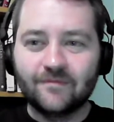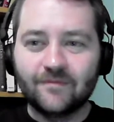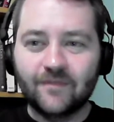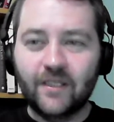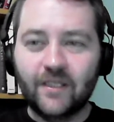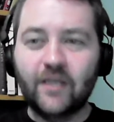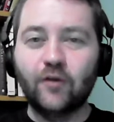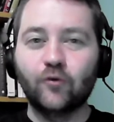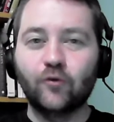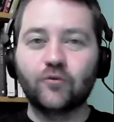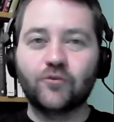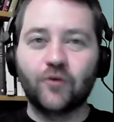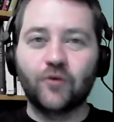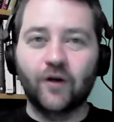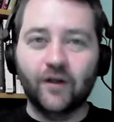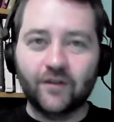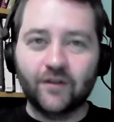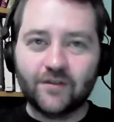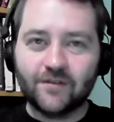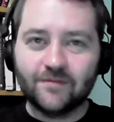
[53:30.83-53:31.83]
Legal
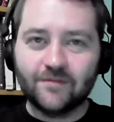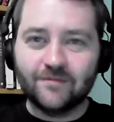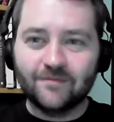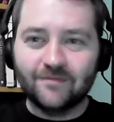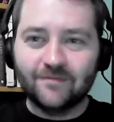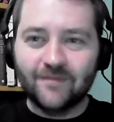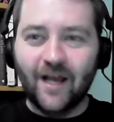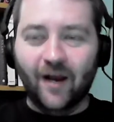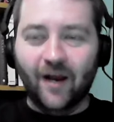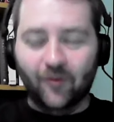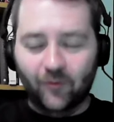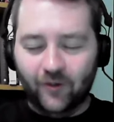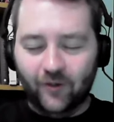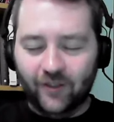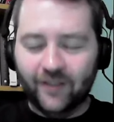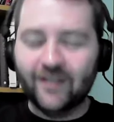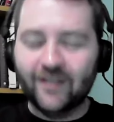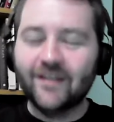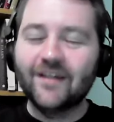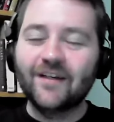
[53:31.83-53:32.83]
drugs, not
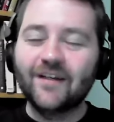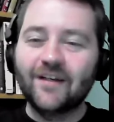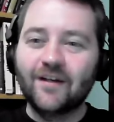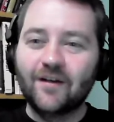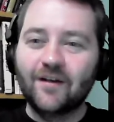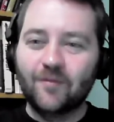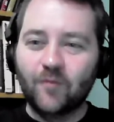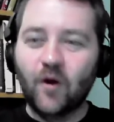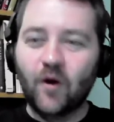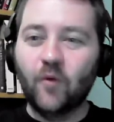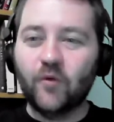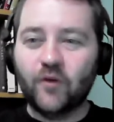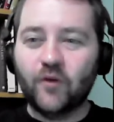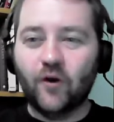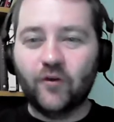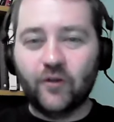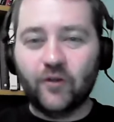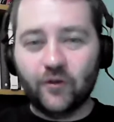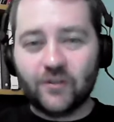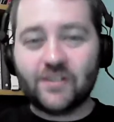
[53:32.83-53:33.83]
really, but with
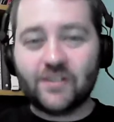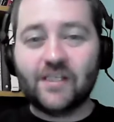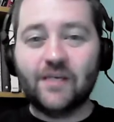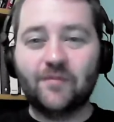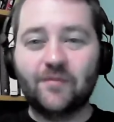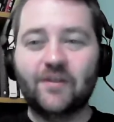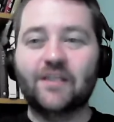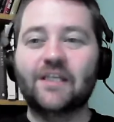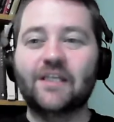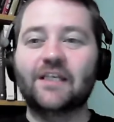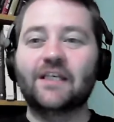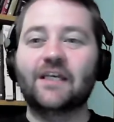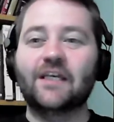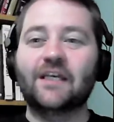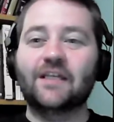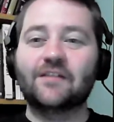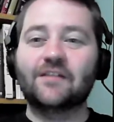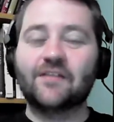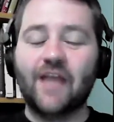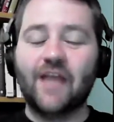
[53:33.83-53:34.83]
all your CBD
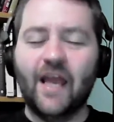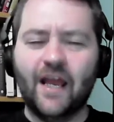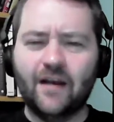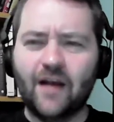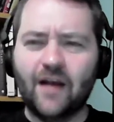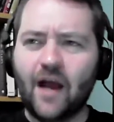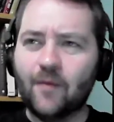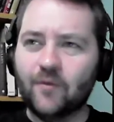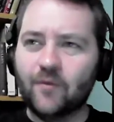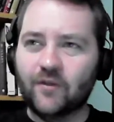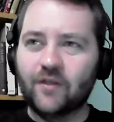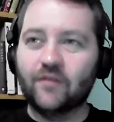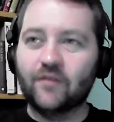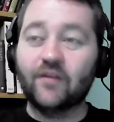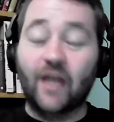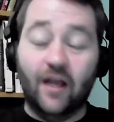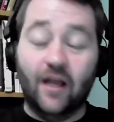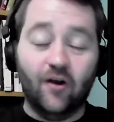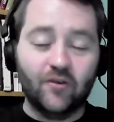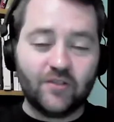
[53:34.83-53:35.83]
needs, and I believe
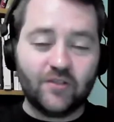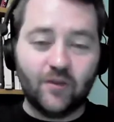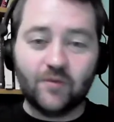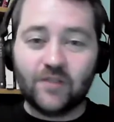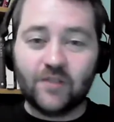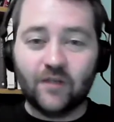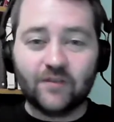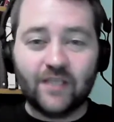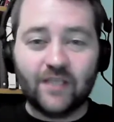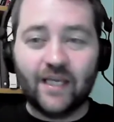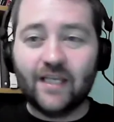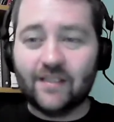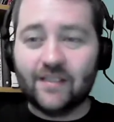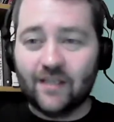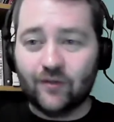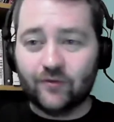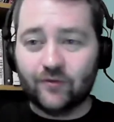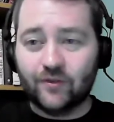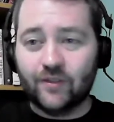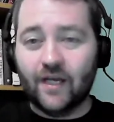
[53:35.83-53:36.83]
also Delta 8,
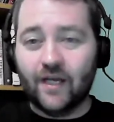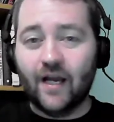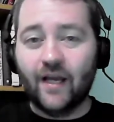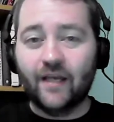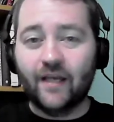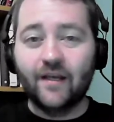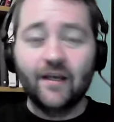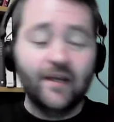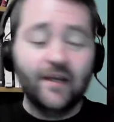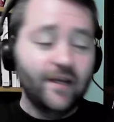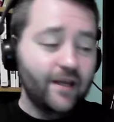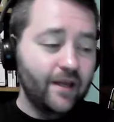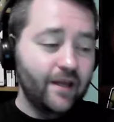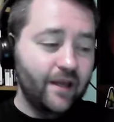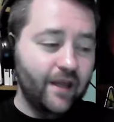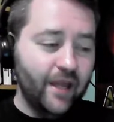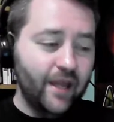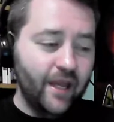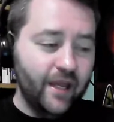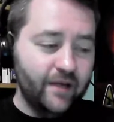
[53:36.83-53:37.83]
Delta 9,
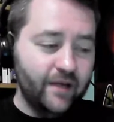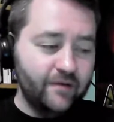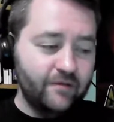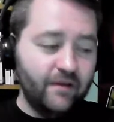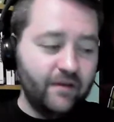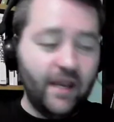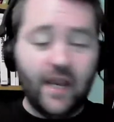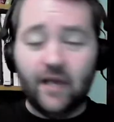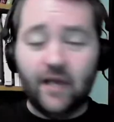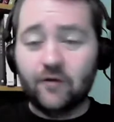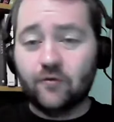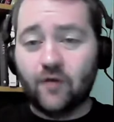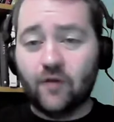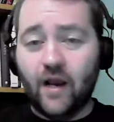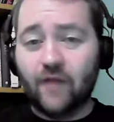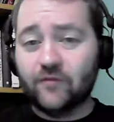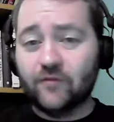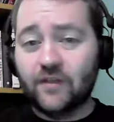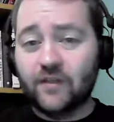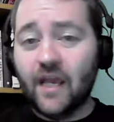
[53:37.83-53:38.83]
and
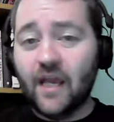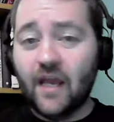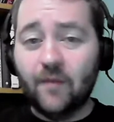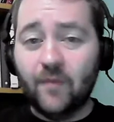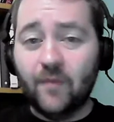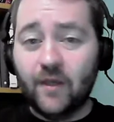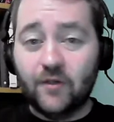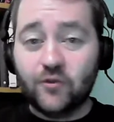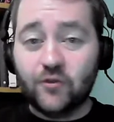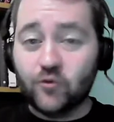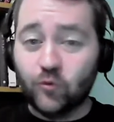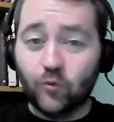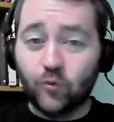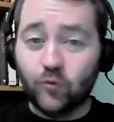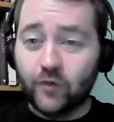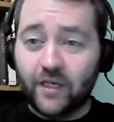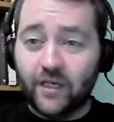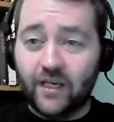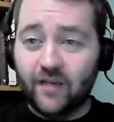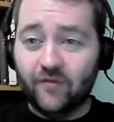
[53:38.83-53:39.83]
handcrafted, handmade
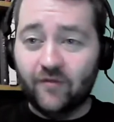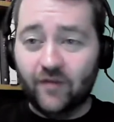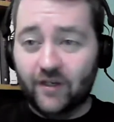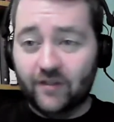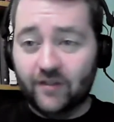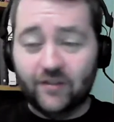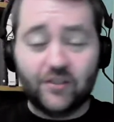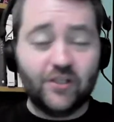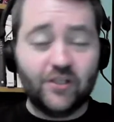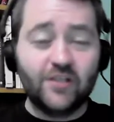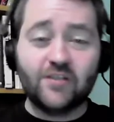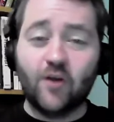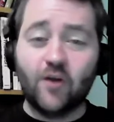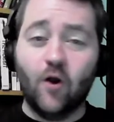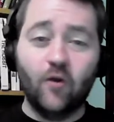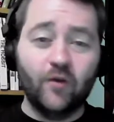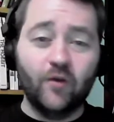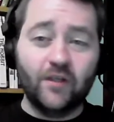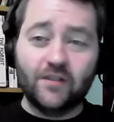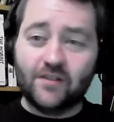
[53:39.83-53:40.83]
jewelry even. She's
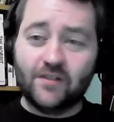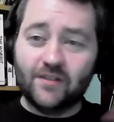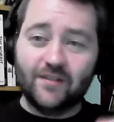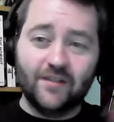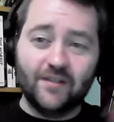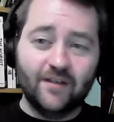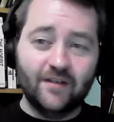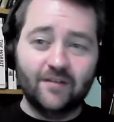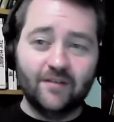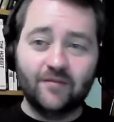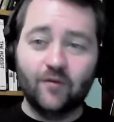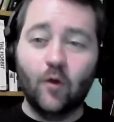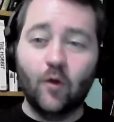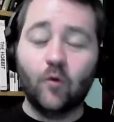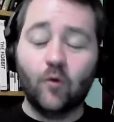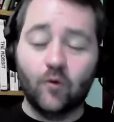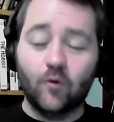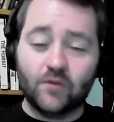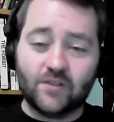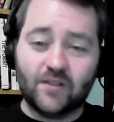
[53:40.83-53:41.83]
all into the
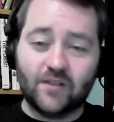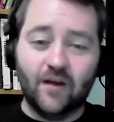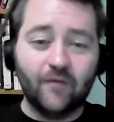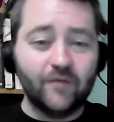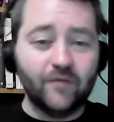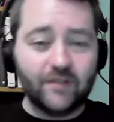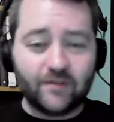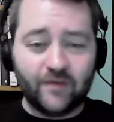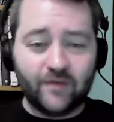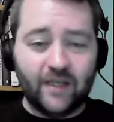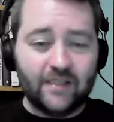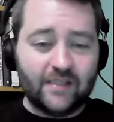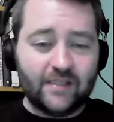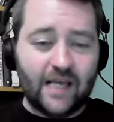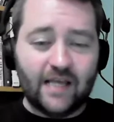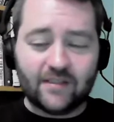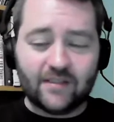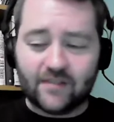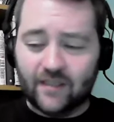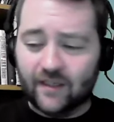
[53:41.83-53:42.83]
local stuff. It's
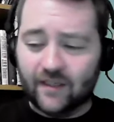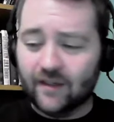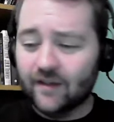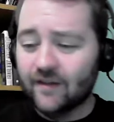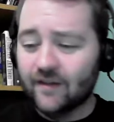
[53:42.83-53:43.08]
fantastic.